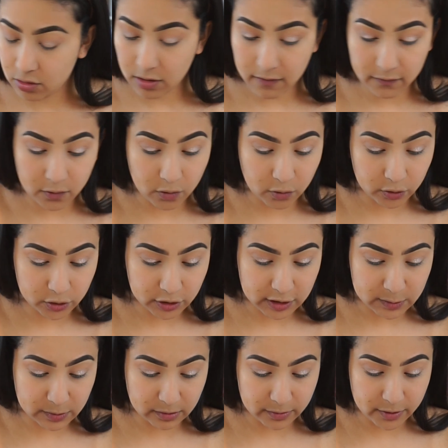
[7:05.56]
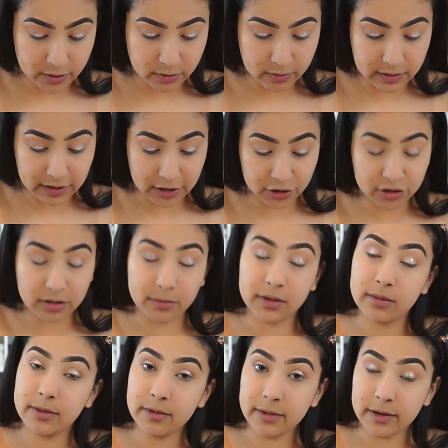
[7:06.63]
of course, you guys probably know what lashes I'm going
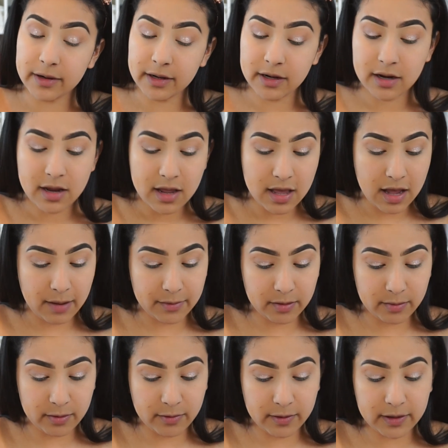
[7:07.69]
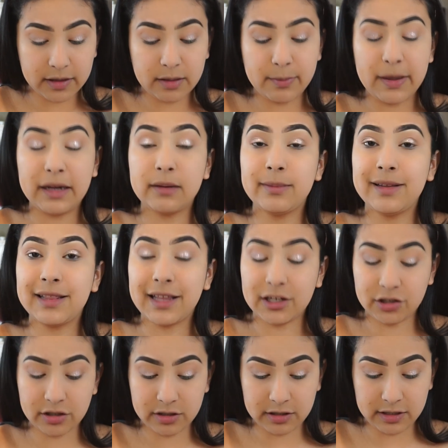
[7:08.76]
to be wearing. I'm going to be wearing the
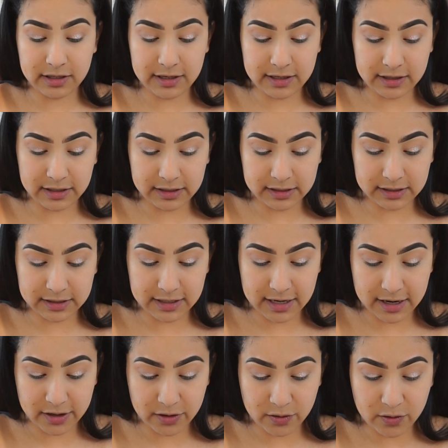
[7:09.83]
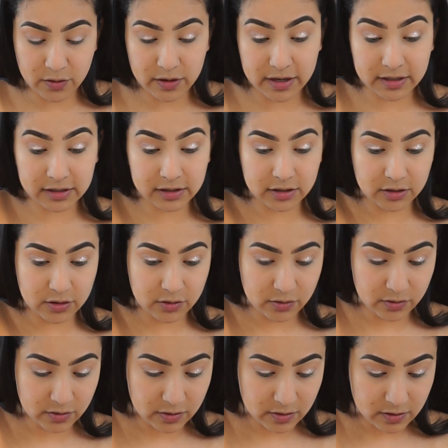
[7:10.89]
BaddieBLashes in the style
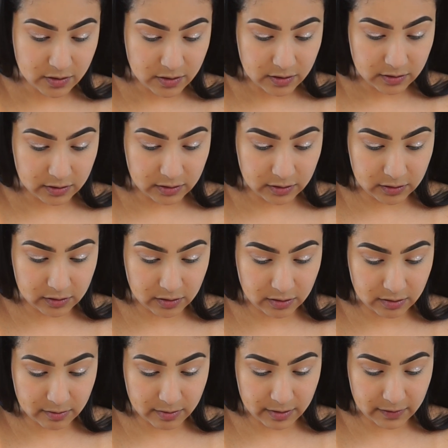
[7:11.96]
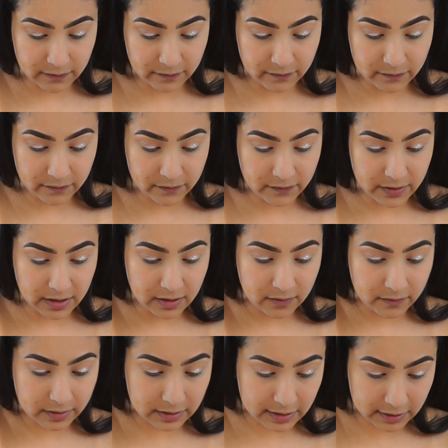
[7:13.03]
Instahoe. These are my
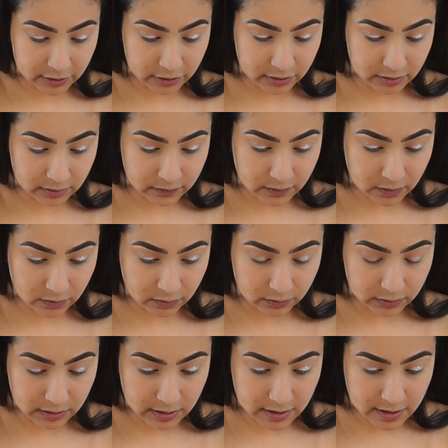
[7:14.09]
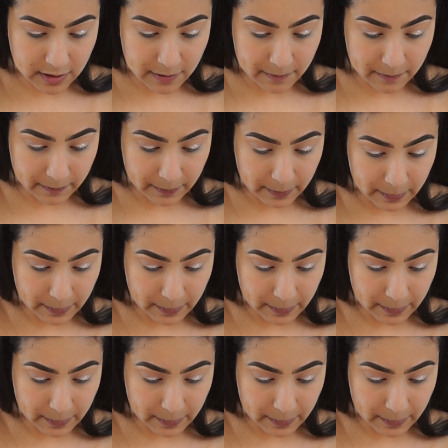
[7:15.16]
fave lashes of all time.